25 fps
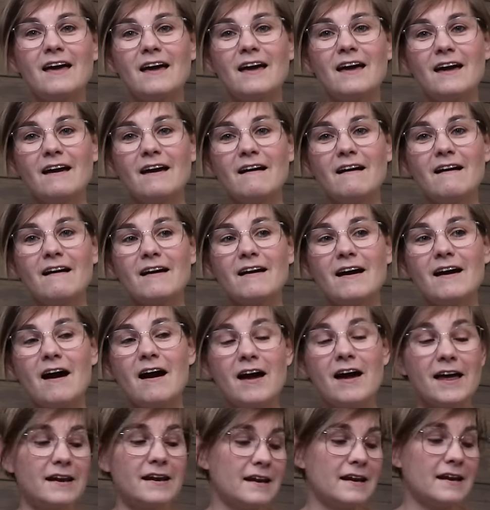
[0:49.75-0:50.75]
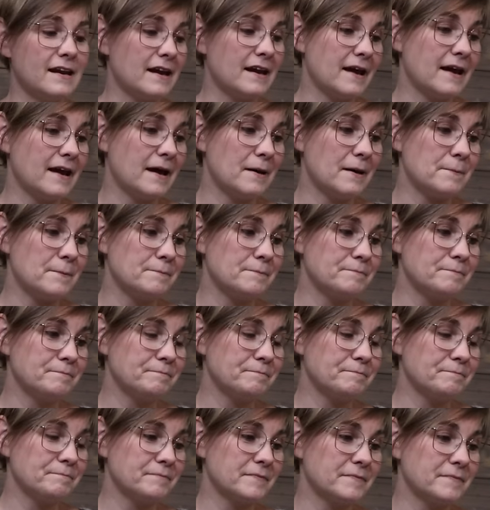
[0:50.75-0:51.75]
and
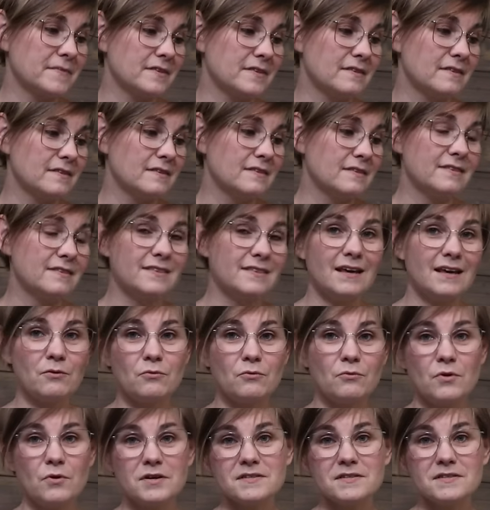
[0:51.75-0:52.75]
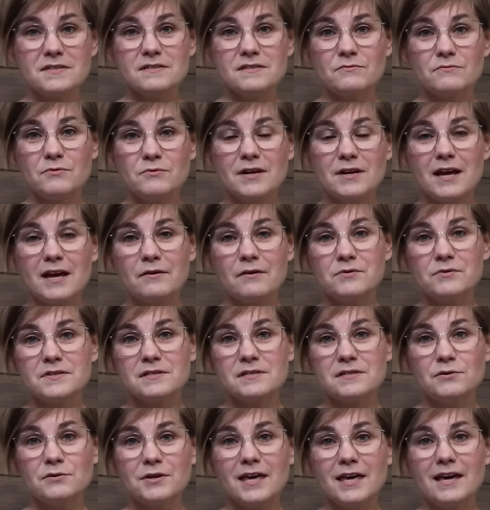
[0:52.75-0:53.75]
there was, when I was
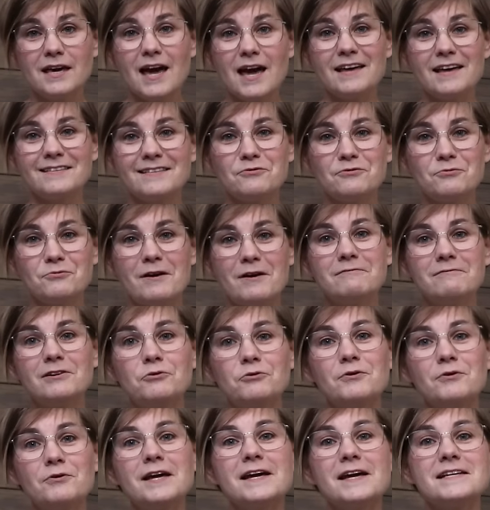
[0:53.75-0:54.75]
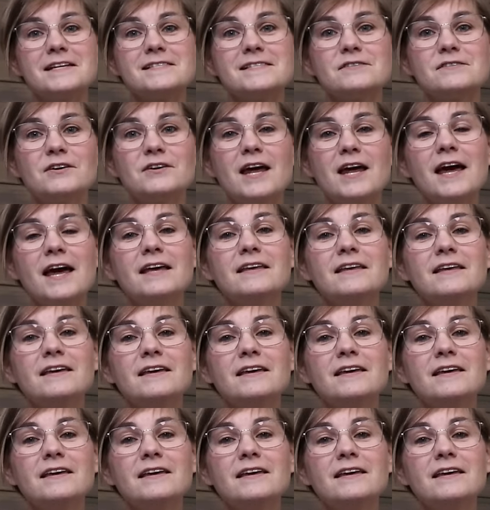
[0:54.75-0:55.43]
looking at Ravelry yesterday,